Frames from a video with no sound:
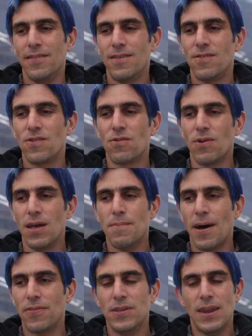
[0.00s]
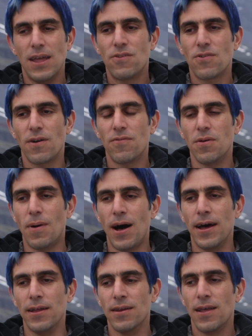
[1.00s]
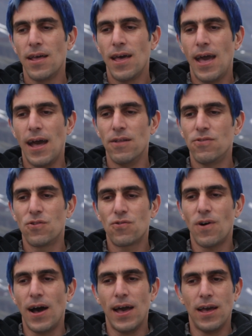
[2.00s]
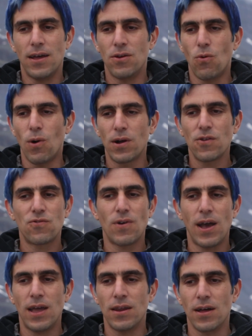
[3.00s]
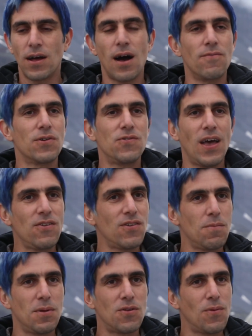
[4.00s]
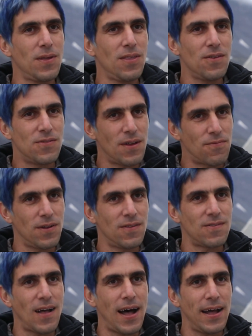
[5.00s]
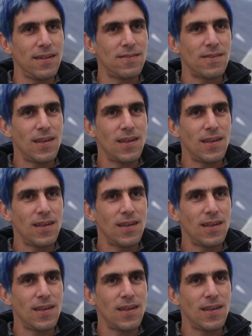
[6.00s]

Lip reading: disagree about the nature of the mind. And to try and orchestrate a conversation between these different sides